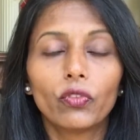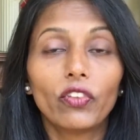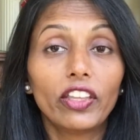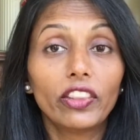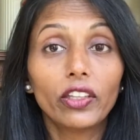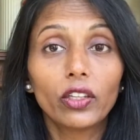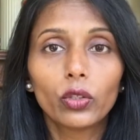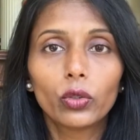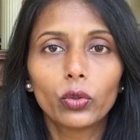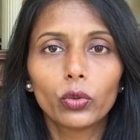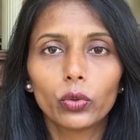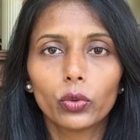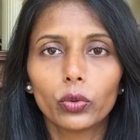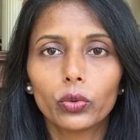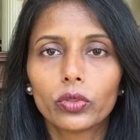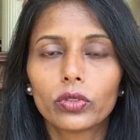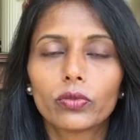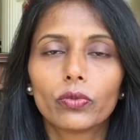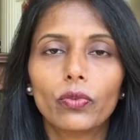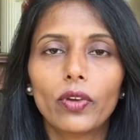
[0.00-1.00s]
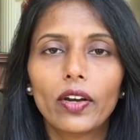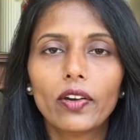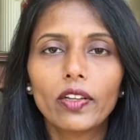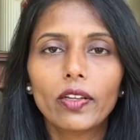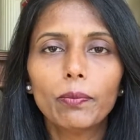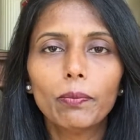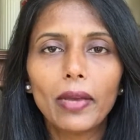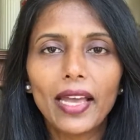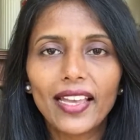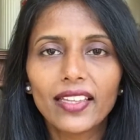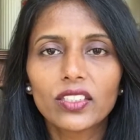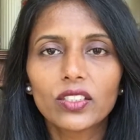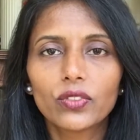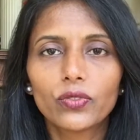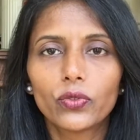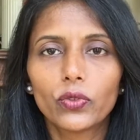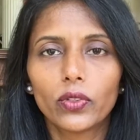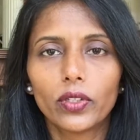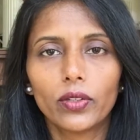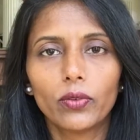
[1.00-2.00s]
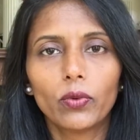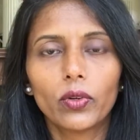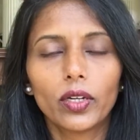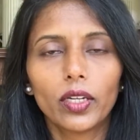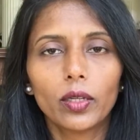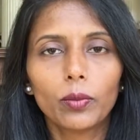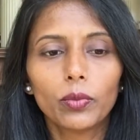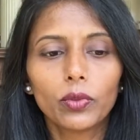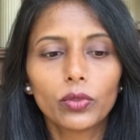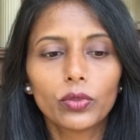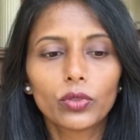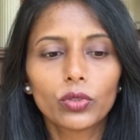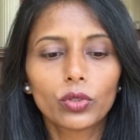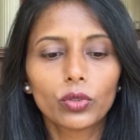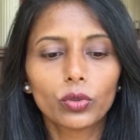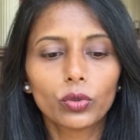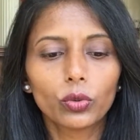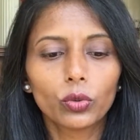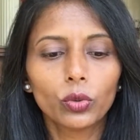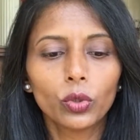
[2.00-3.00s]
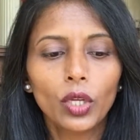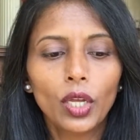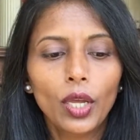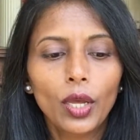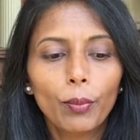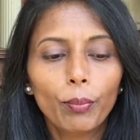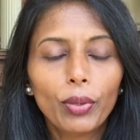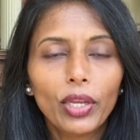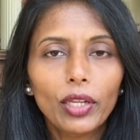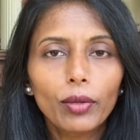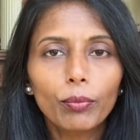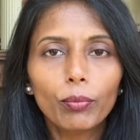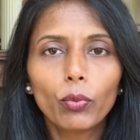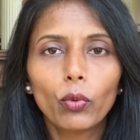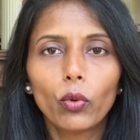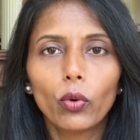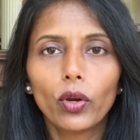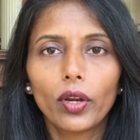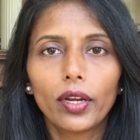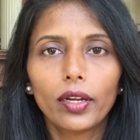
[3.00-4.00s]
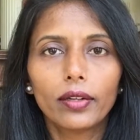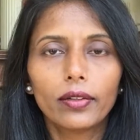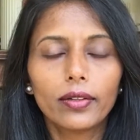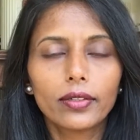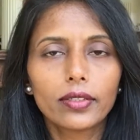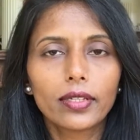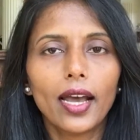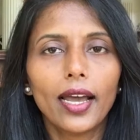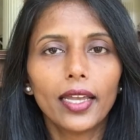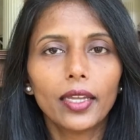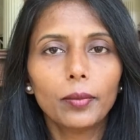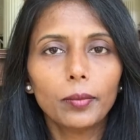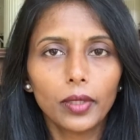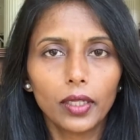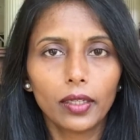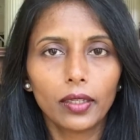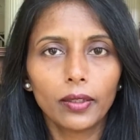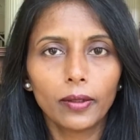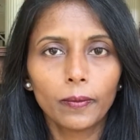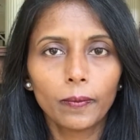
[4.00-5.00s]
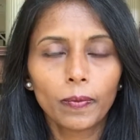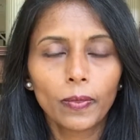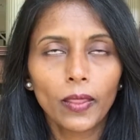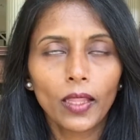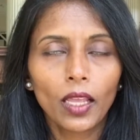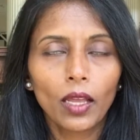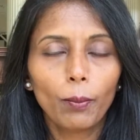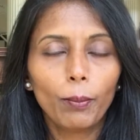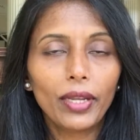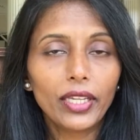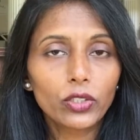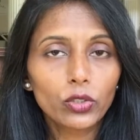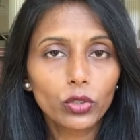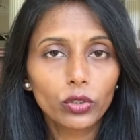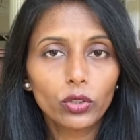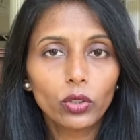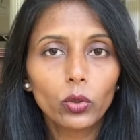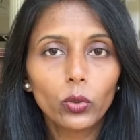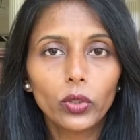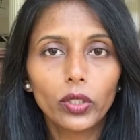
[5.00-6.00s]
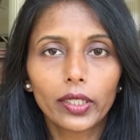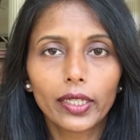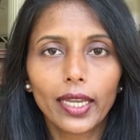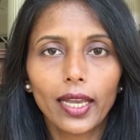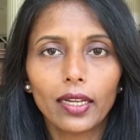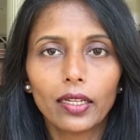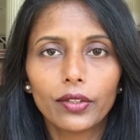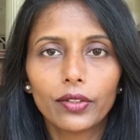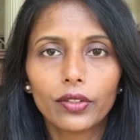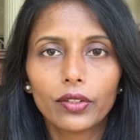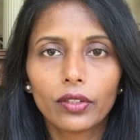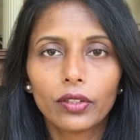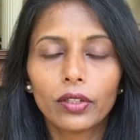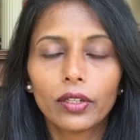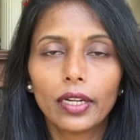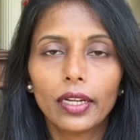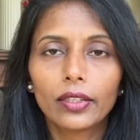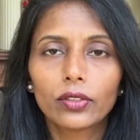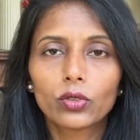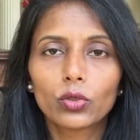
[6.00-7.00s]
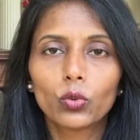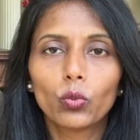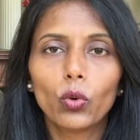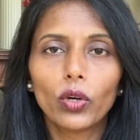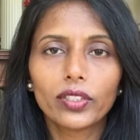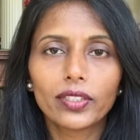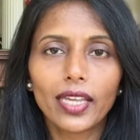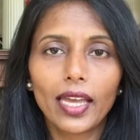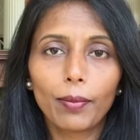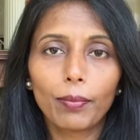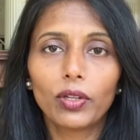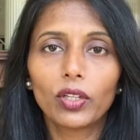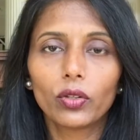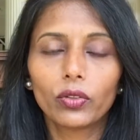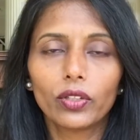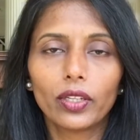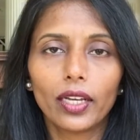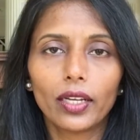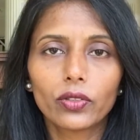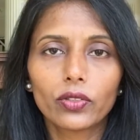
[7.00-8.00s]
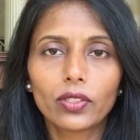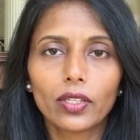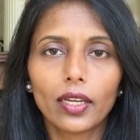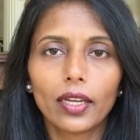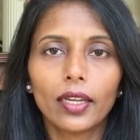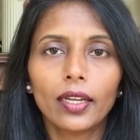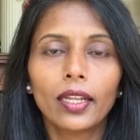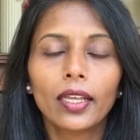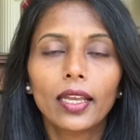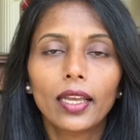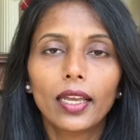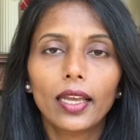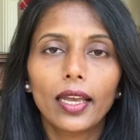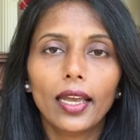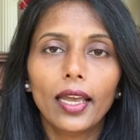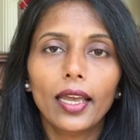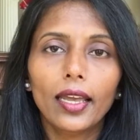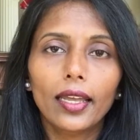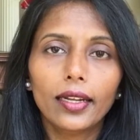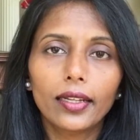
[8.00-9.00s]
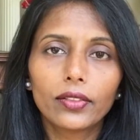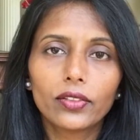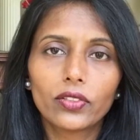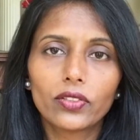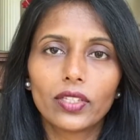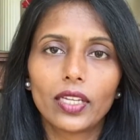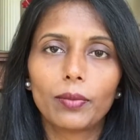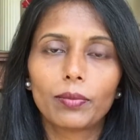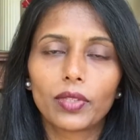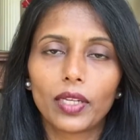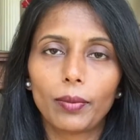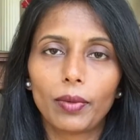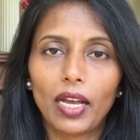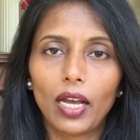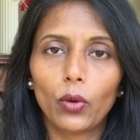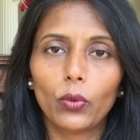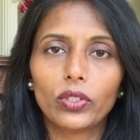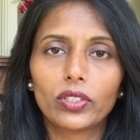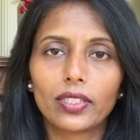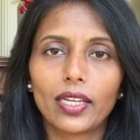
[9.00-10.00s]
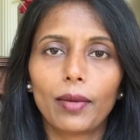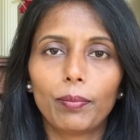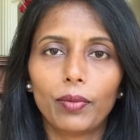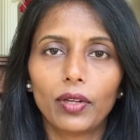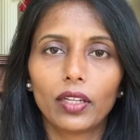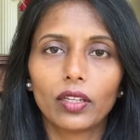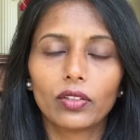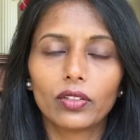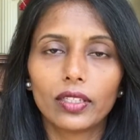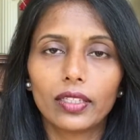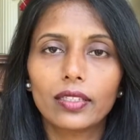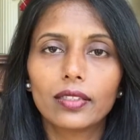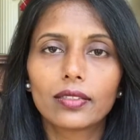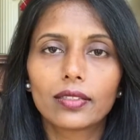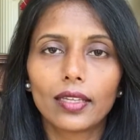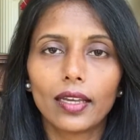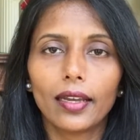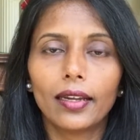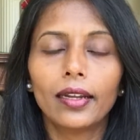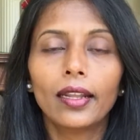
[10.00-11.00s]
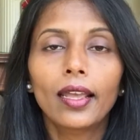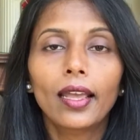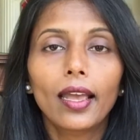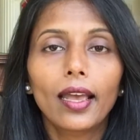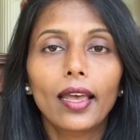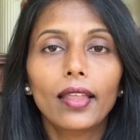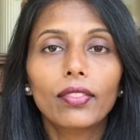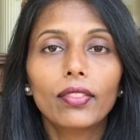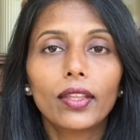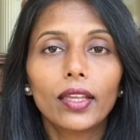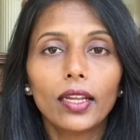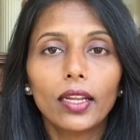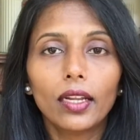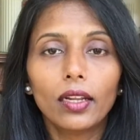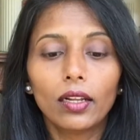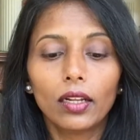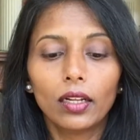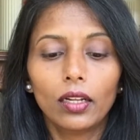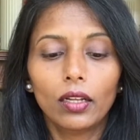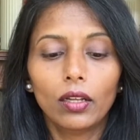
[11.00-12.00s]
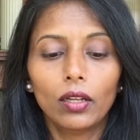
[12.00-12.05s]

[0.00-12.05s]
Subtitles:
Vedic gurus very masterfully were able to pinpoint the timing based on the lunar calendar as to what's happening on the outside and at the same time how it's happening on the inside, and they